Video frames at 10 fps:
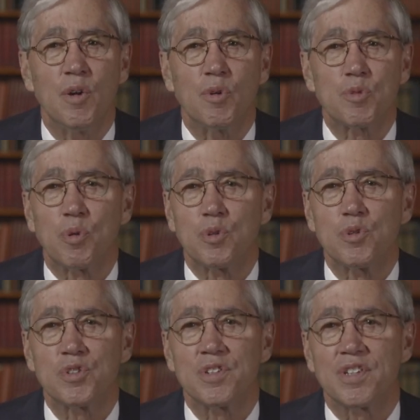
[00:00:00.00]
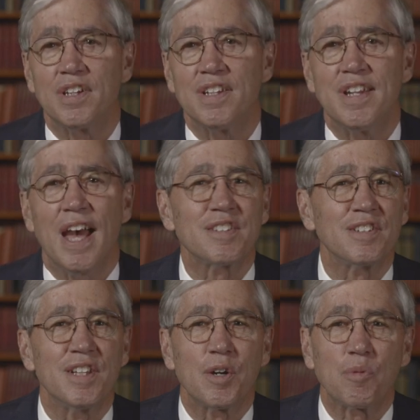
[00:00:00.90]
which produces a
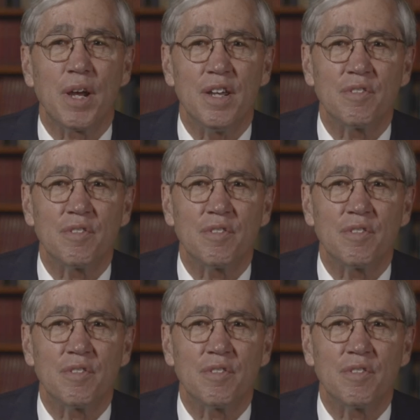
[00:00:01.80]
dazzling array